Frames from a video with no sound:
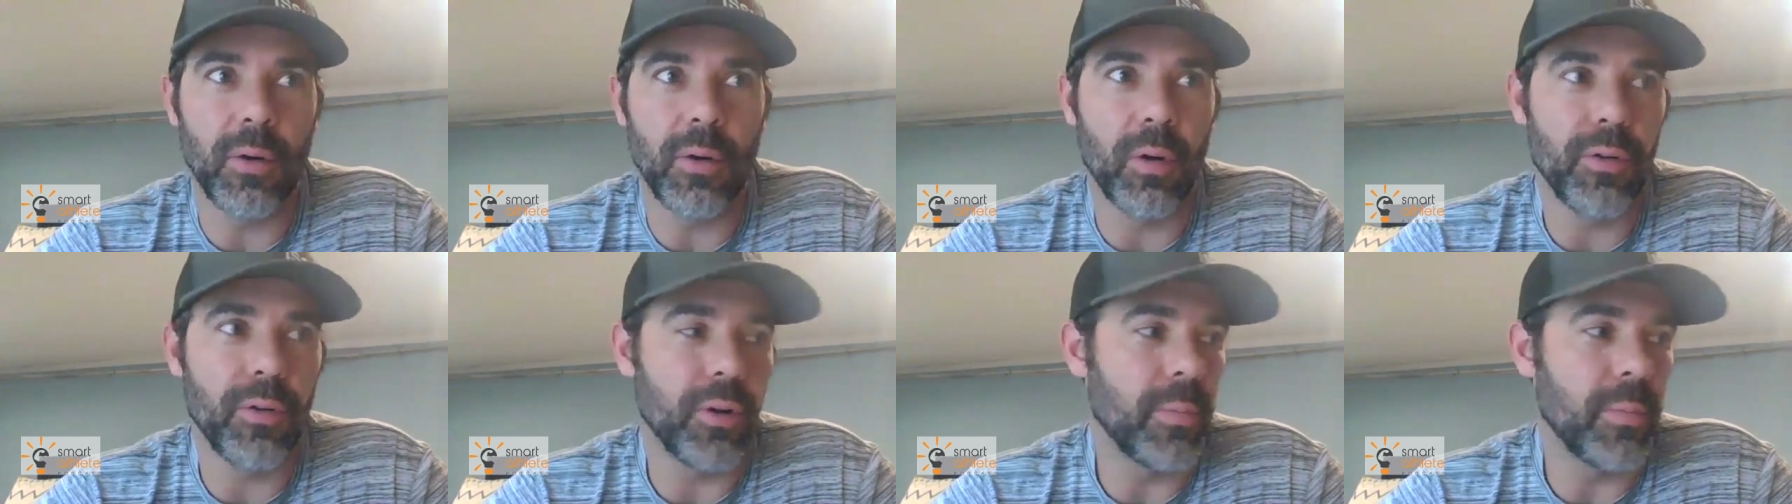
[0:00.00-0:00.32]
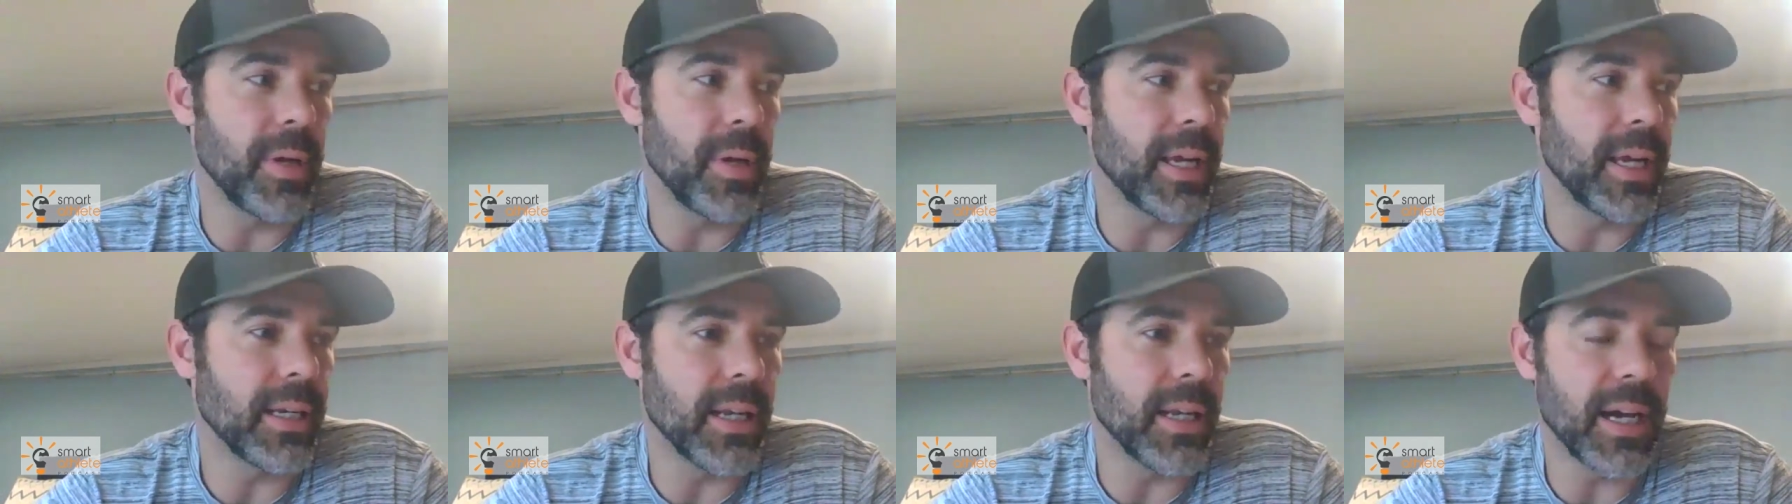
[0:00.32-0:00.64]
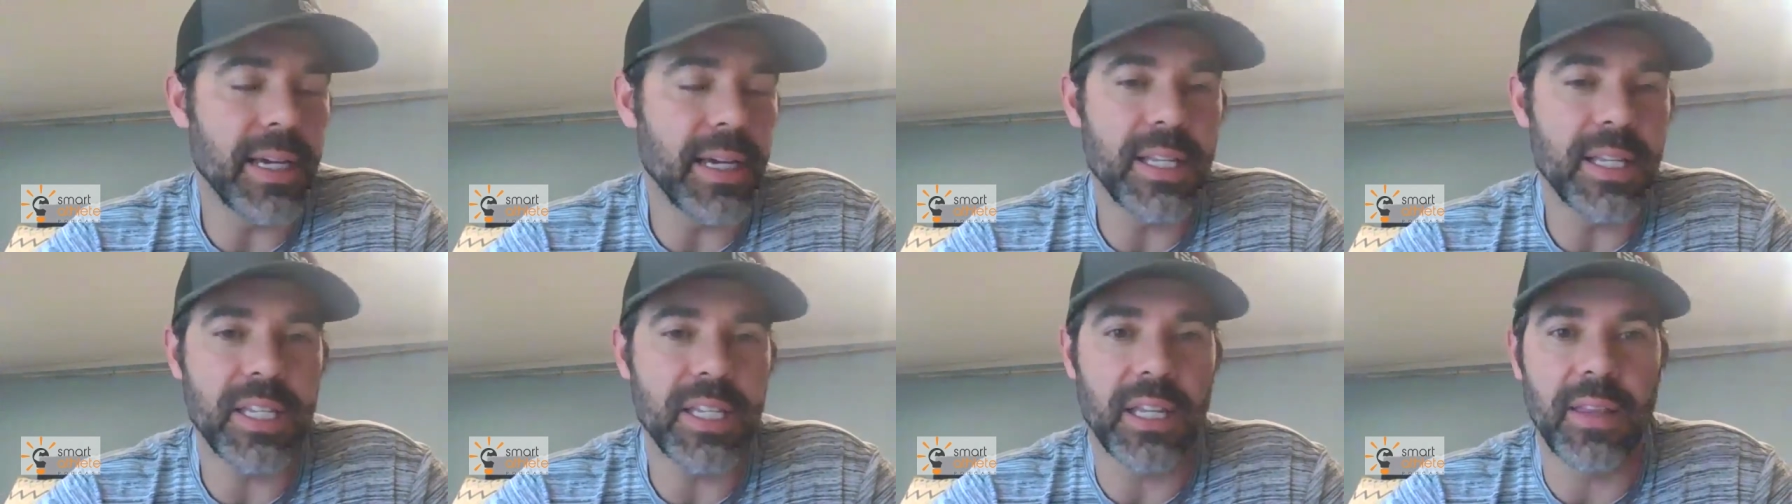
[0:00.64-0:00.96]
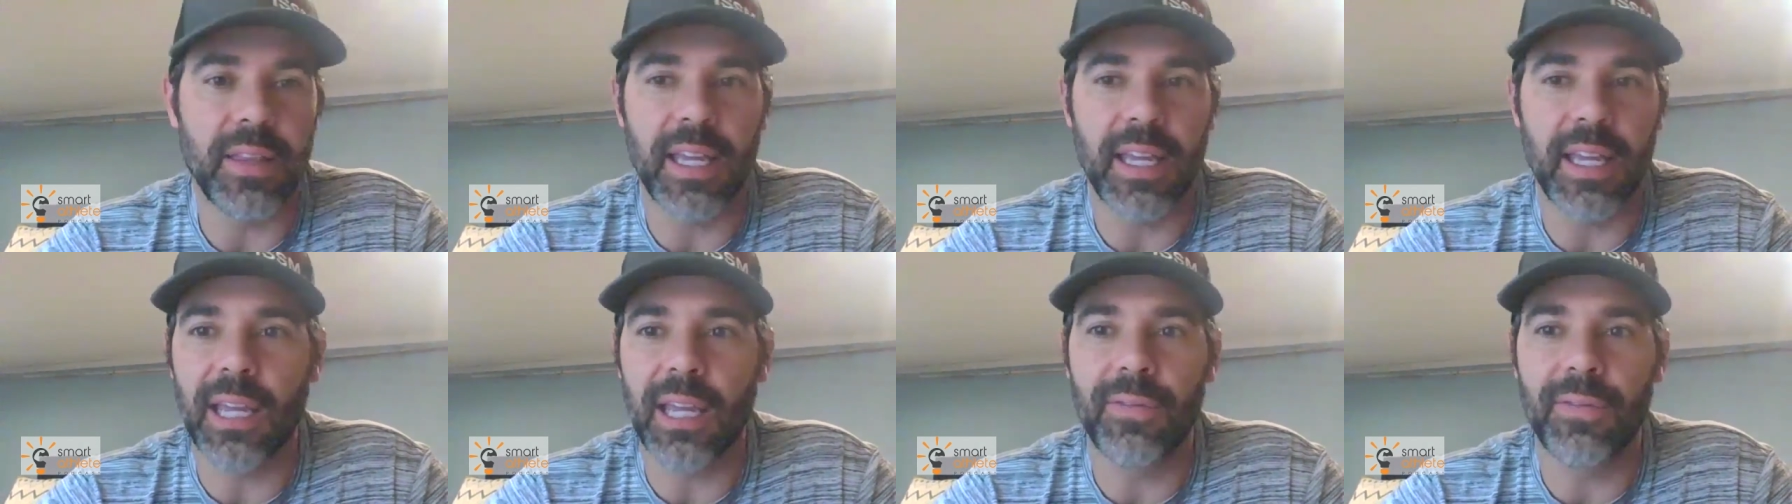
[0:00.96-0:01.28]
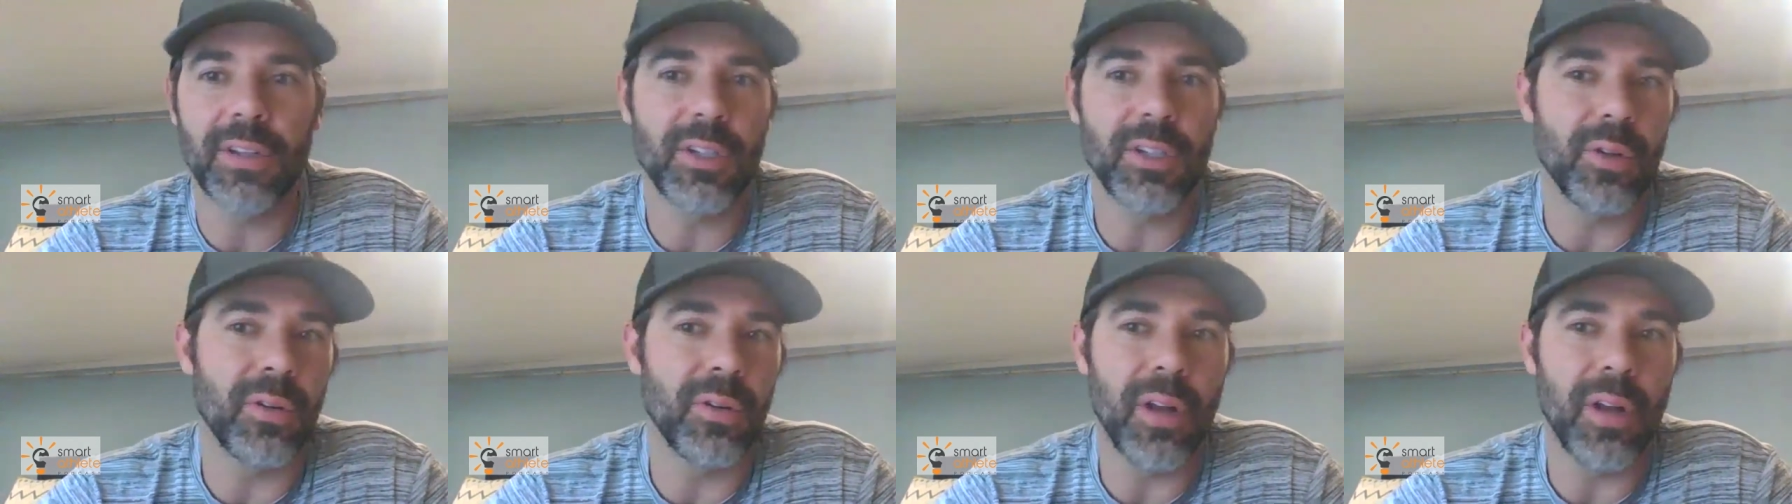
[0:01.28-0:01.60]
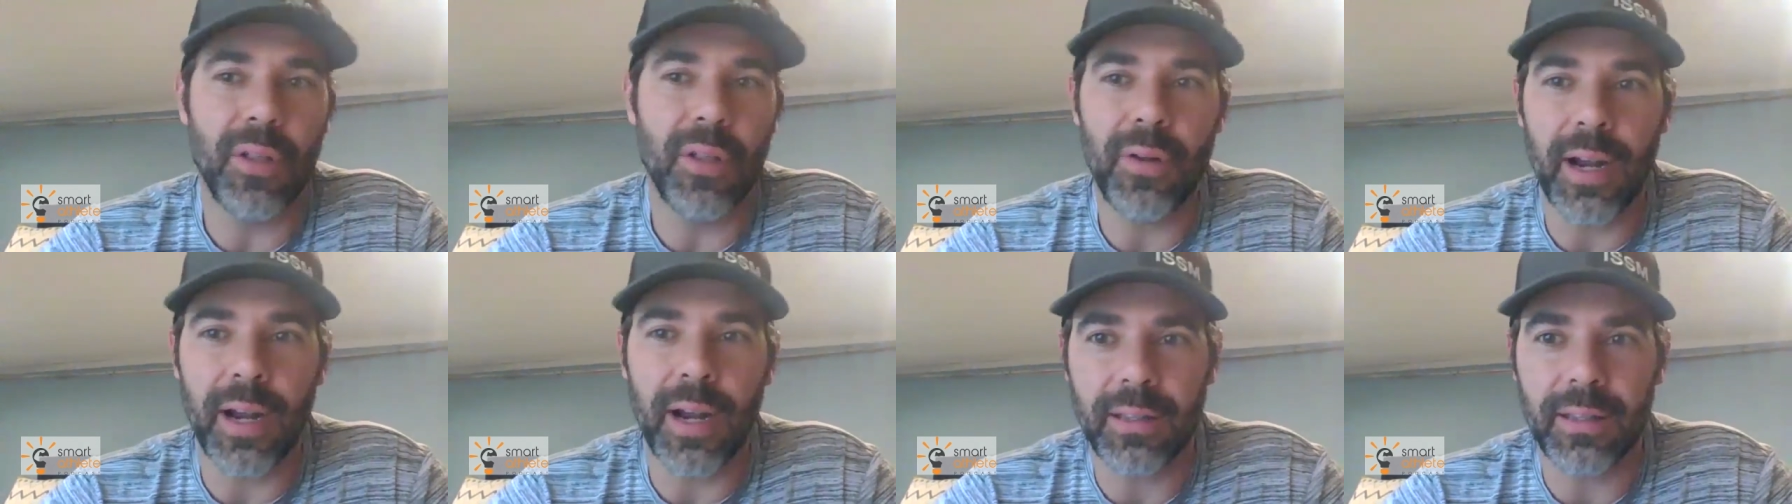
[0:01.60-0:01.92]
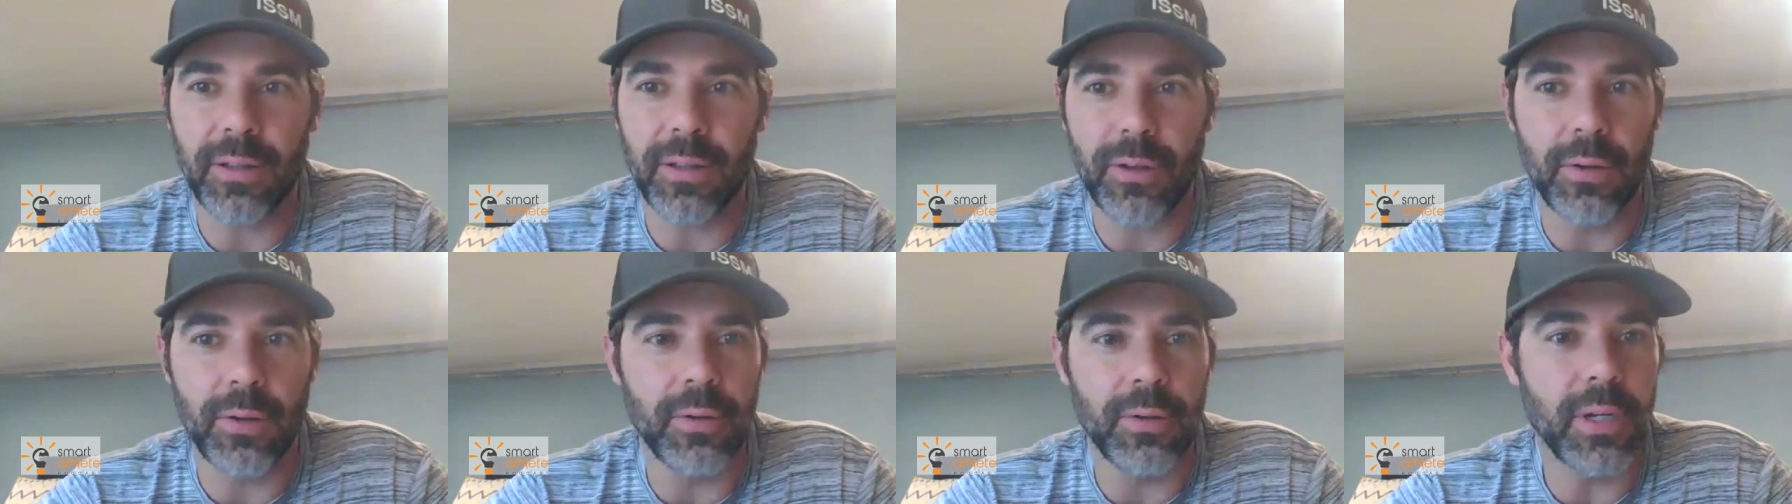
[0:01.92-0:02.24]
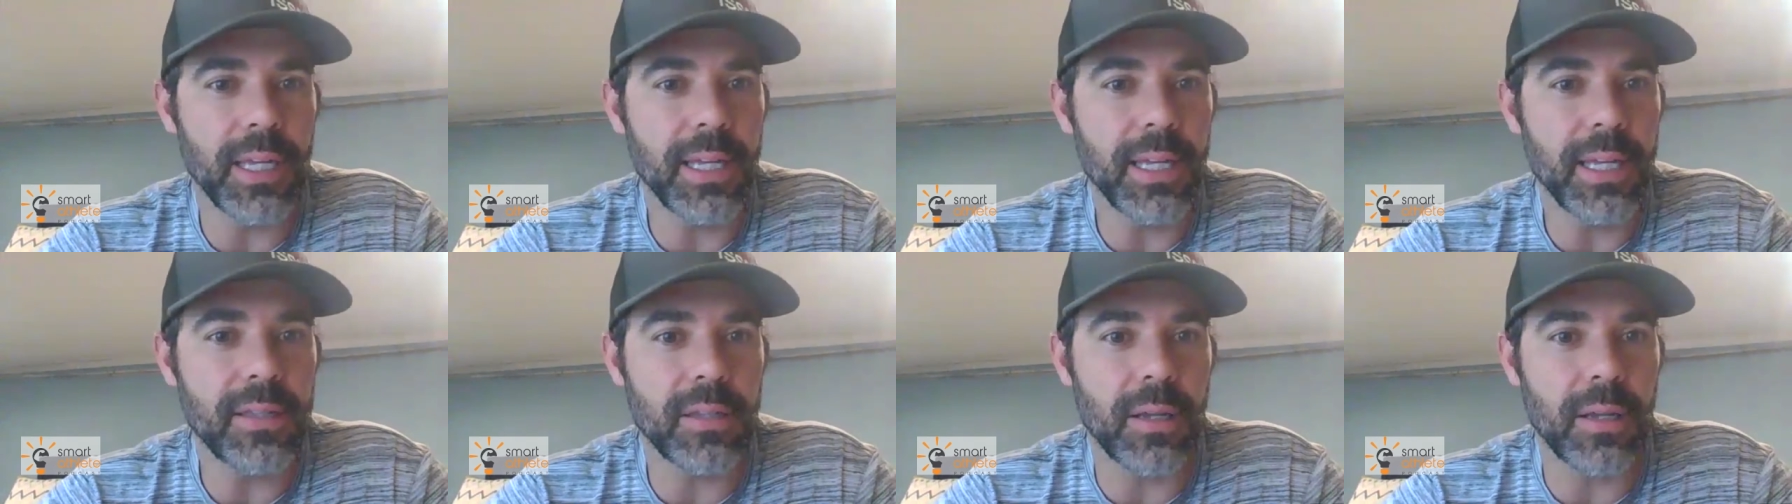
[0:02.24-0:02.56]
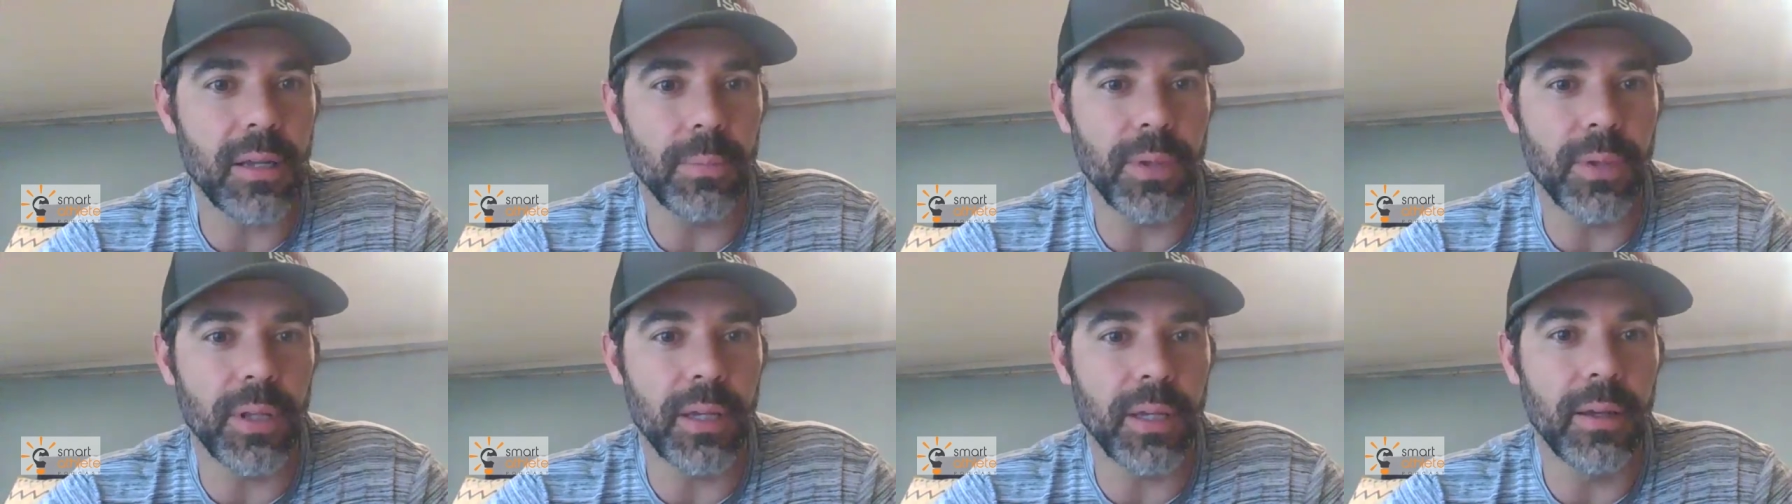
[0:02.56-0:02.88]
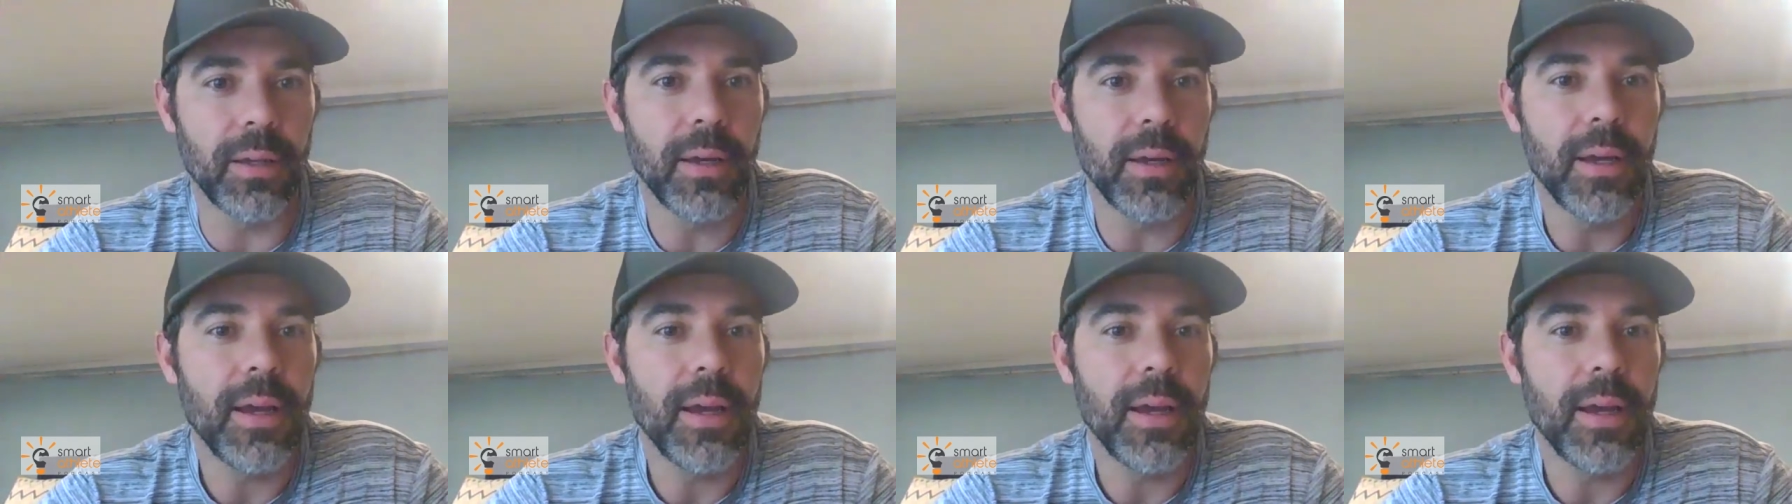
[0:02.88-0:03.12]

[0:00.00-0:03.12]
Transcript: or they're being nice and they give it to another athlete who needs something.